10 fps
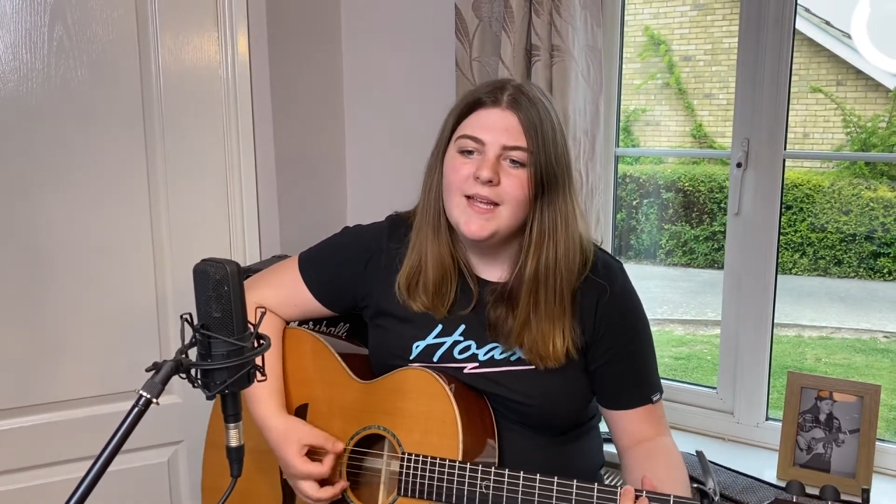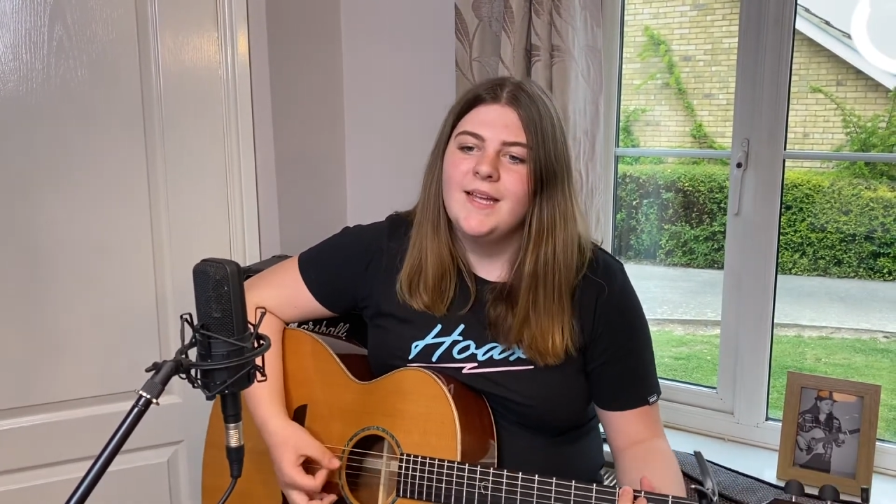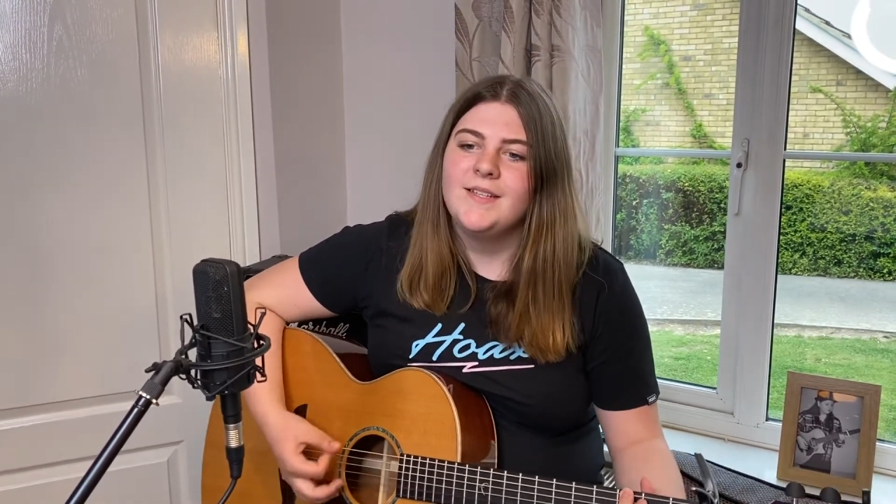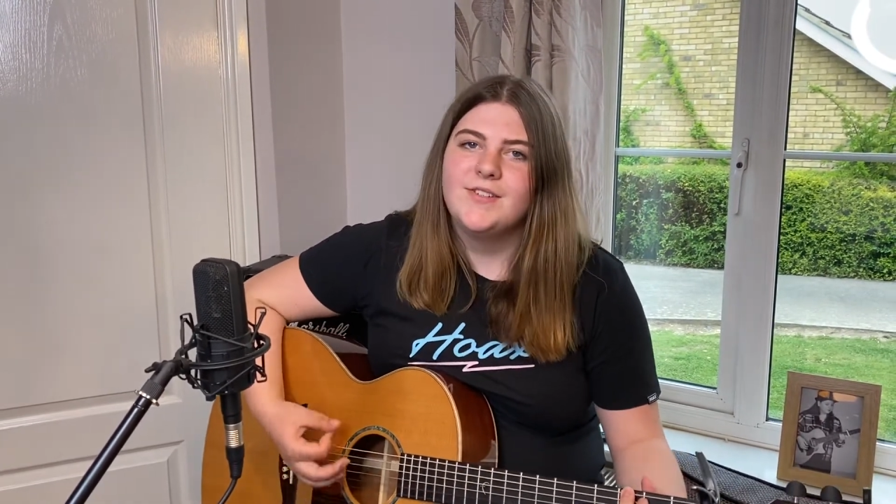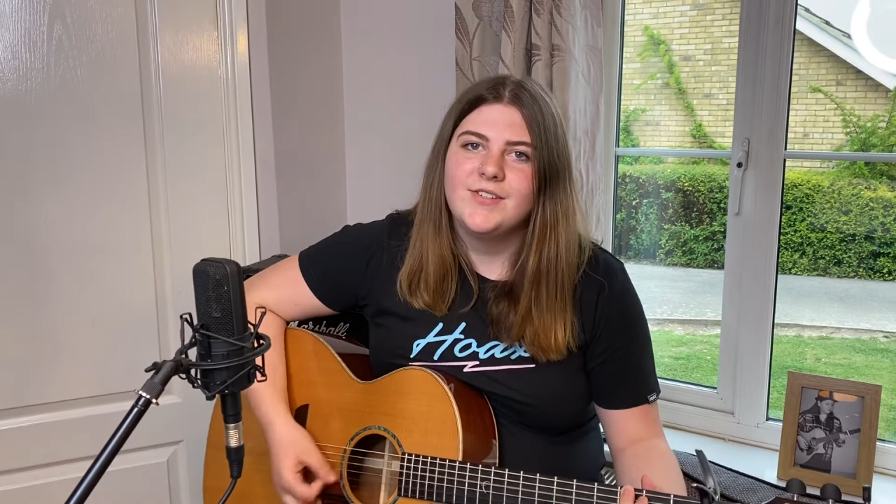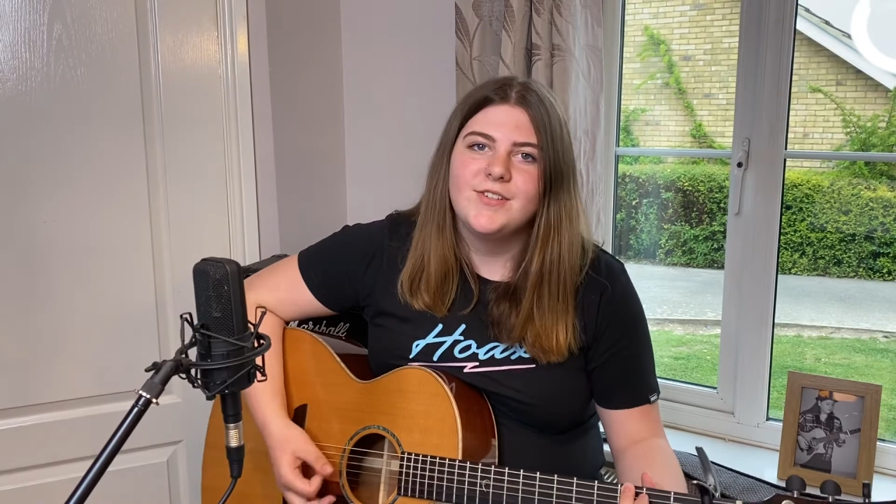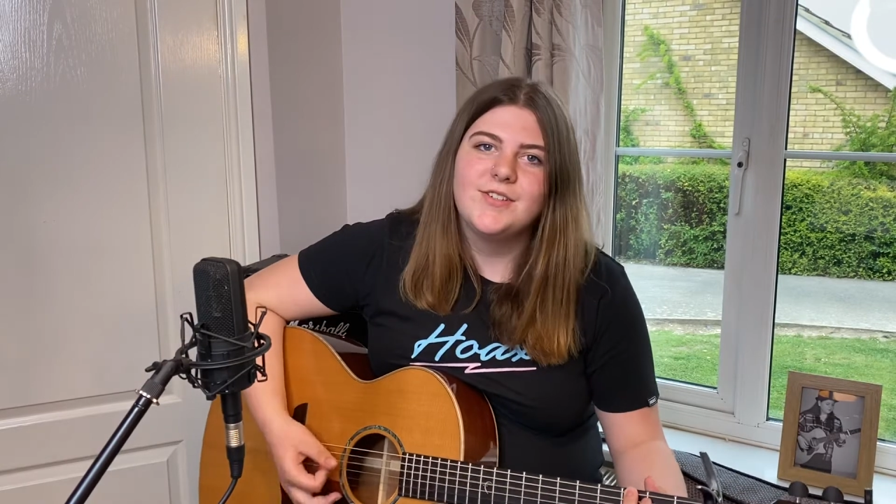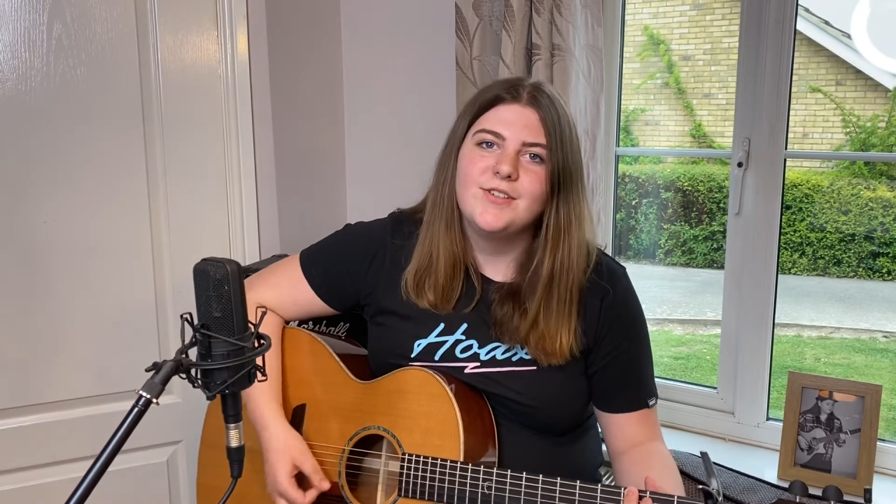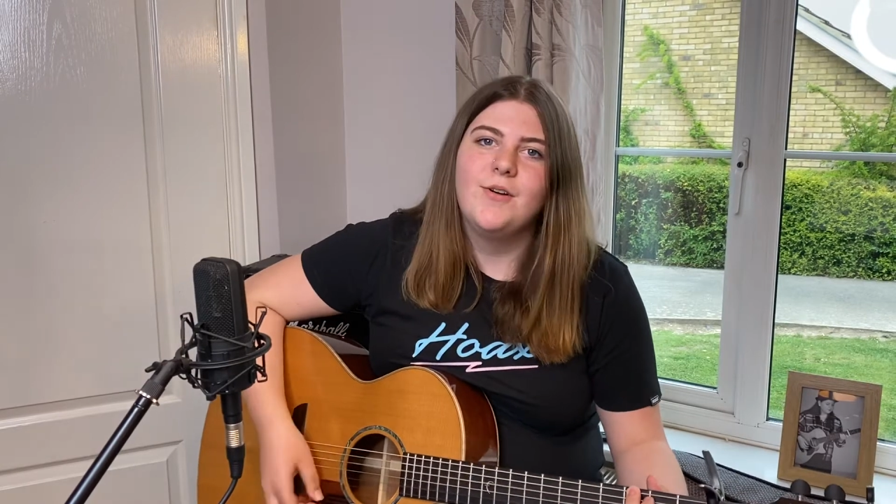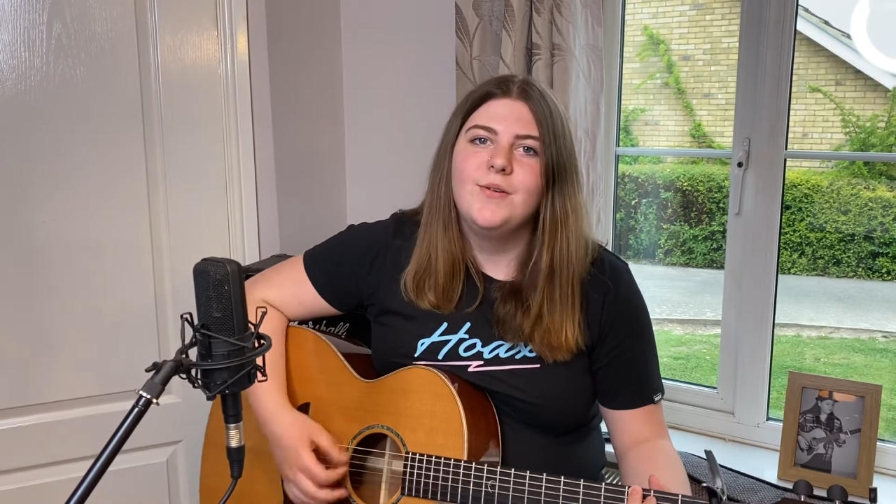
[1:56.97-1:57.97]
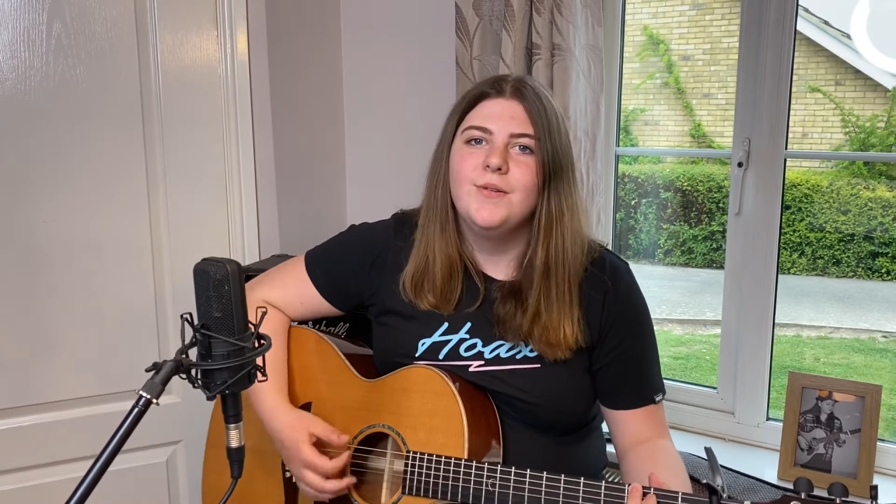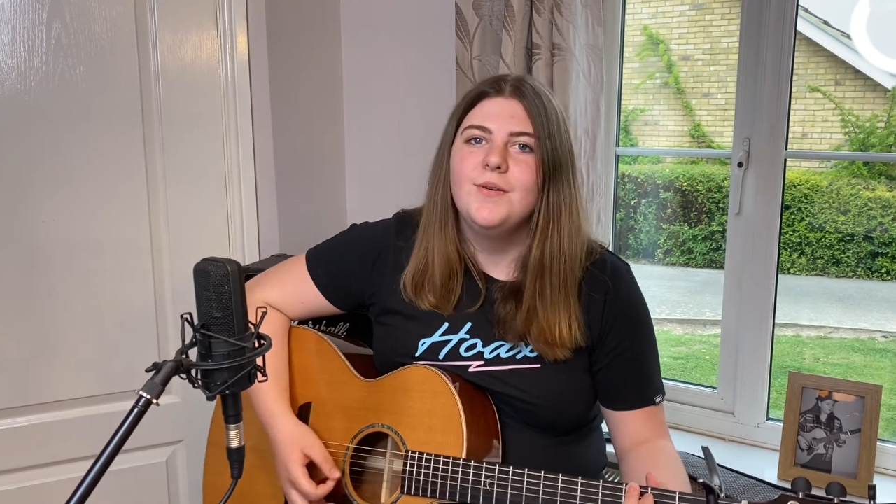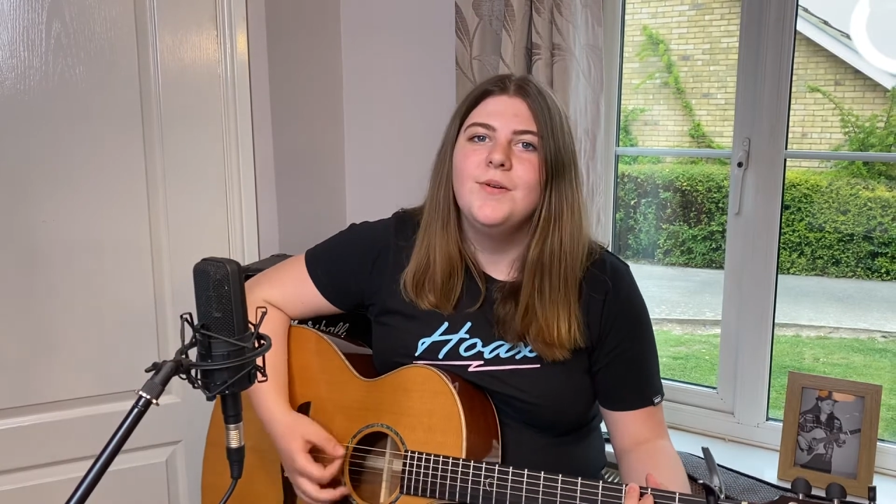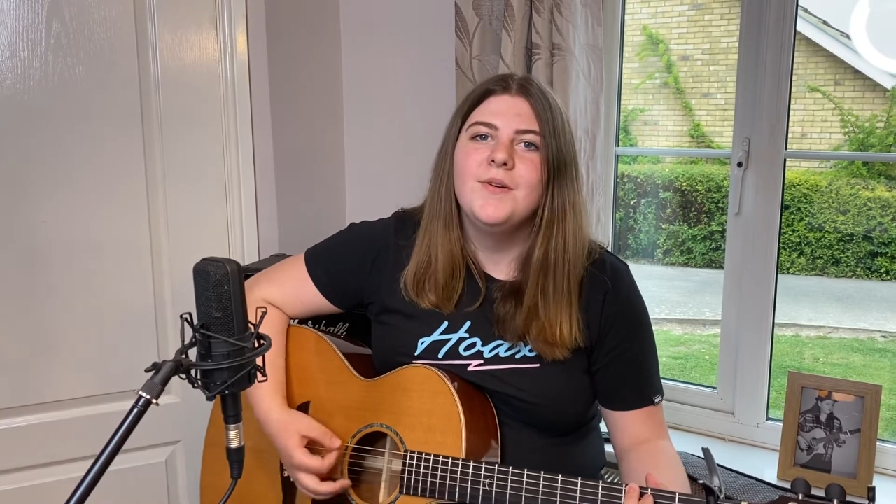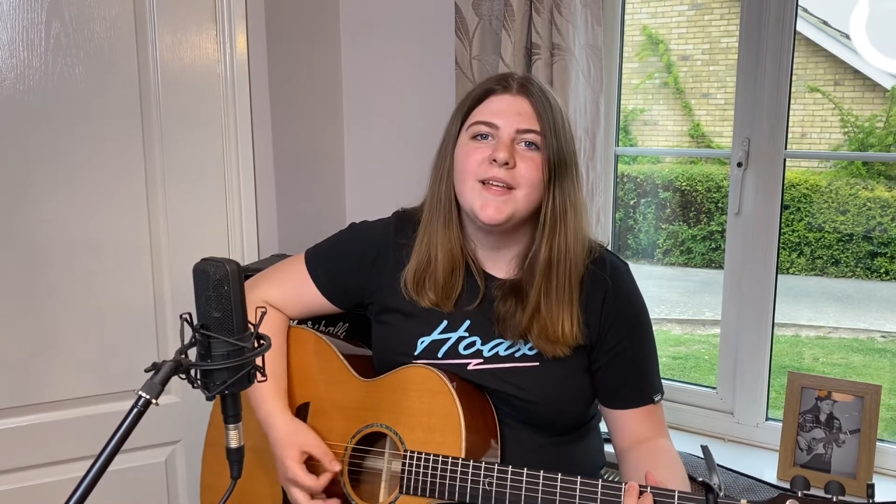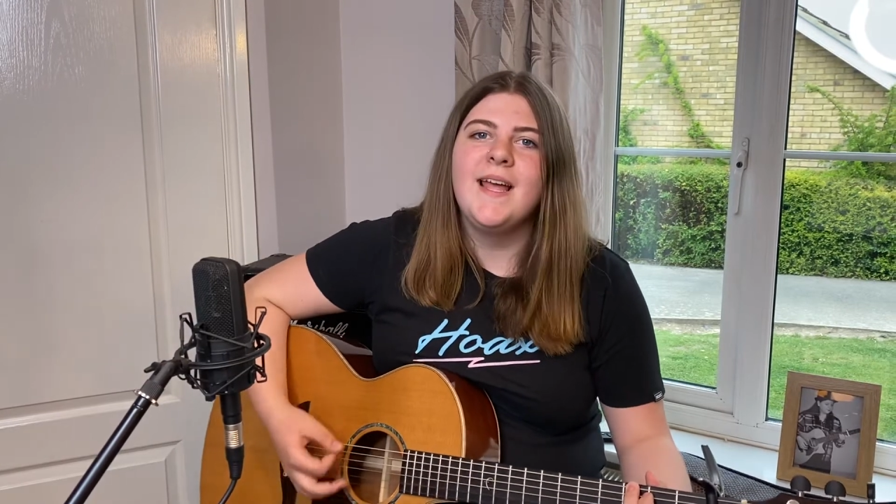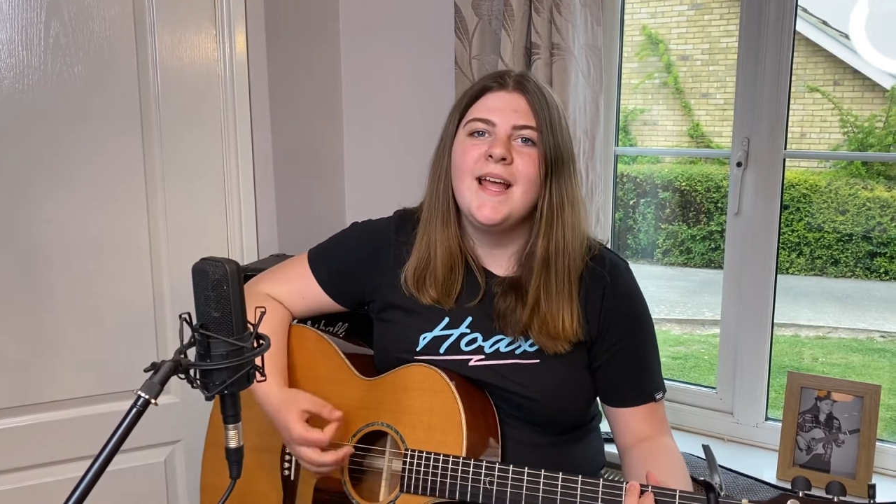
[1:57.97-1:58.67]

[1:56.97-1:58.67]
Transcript: It's just old oh, Luke